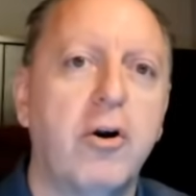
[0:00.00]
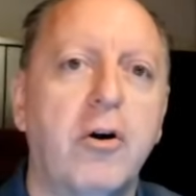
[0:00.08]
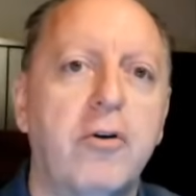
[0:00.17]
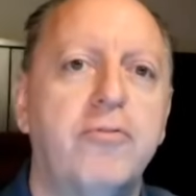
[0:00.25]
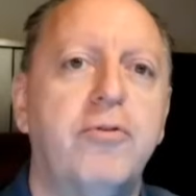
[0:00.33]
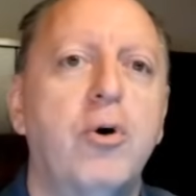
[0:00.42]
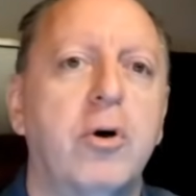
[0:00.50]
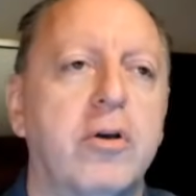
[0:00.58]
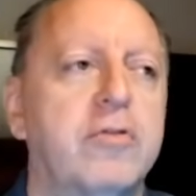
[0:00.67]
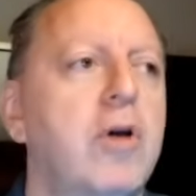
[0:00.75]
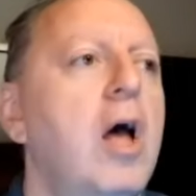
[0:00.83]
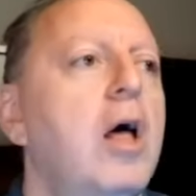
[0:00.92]
her
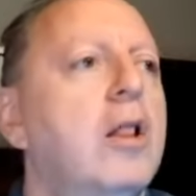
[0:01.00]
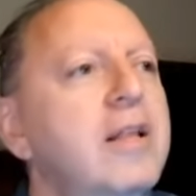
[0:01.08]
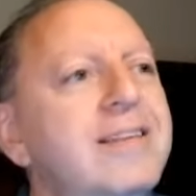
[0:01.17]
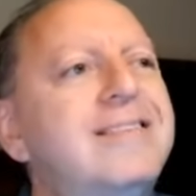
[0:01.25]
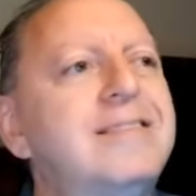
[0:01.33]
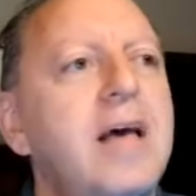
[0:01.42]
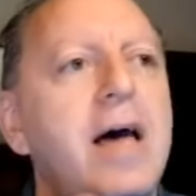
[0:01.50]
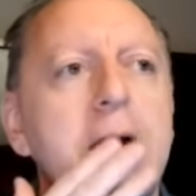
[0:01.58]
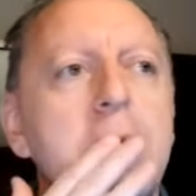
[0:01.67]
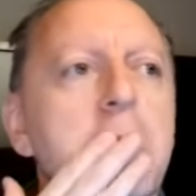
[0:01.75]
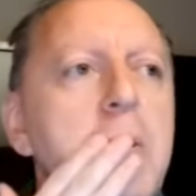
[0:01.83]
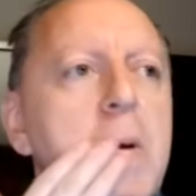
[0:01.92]
focus. Let's say